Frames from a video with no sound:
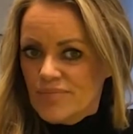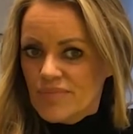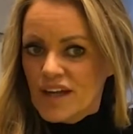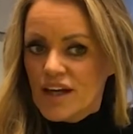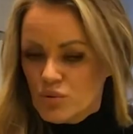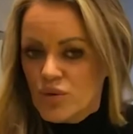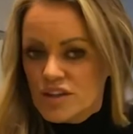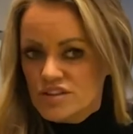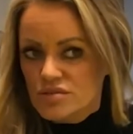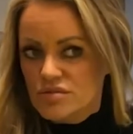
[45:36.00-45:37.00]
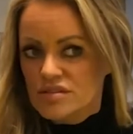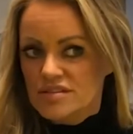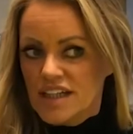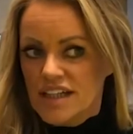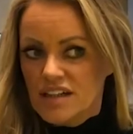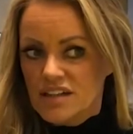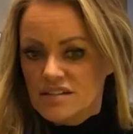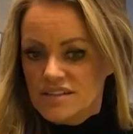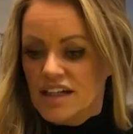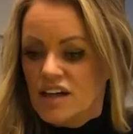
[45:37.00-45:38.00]
want to take
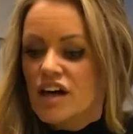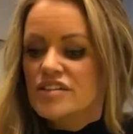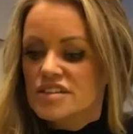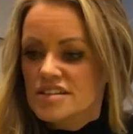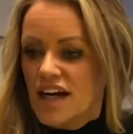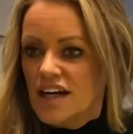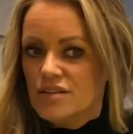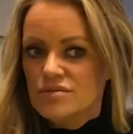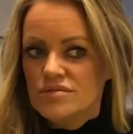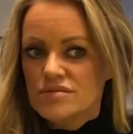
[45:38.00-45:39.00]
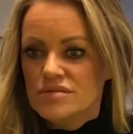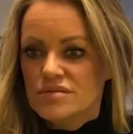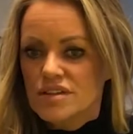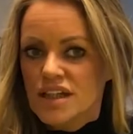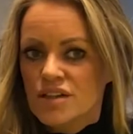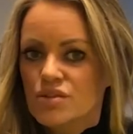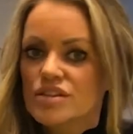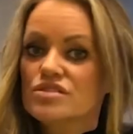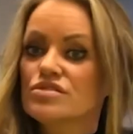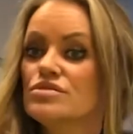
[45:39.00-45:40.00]
others down in
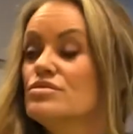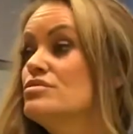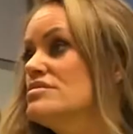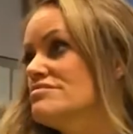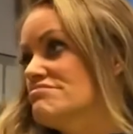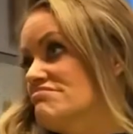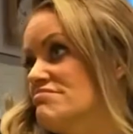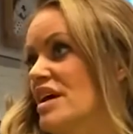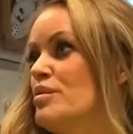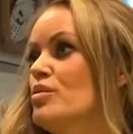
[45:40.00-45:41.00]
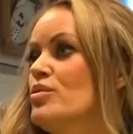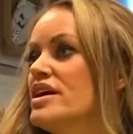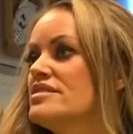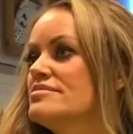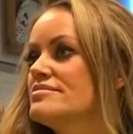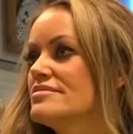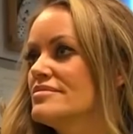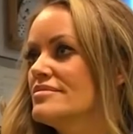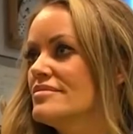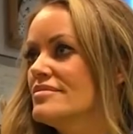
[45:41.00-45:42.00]
order to maybe win.
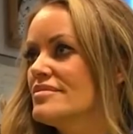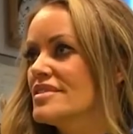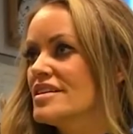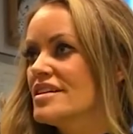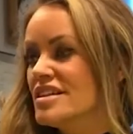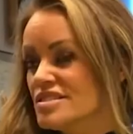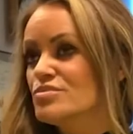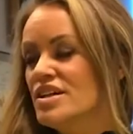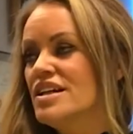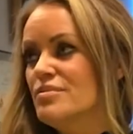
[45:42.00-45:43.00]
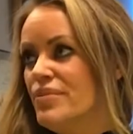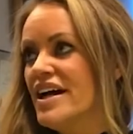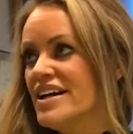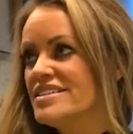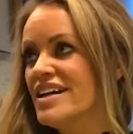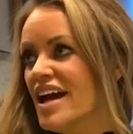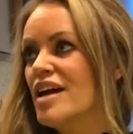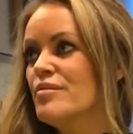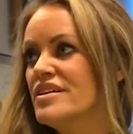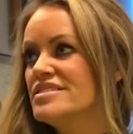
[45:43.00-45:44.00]
That's a really bad
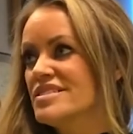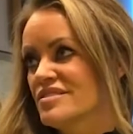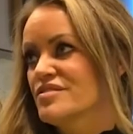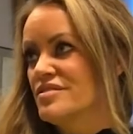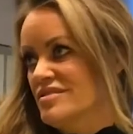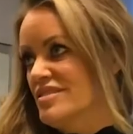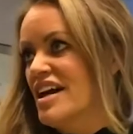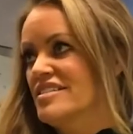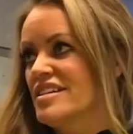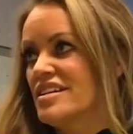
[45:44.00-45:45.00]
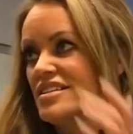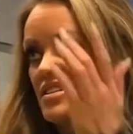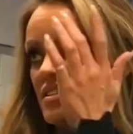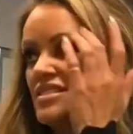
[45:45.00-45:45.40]
habit, I think.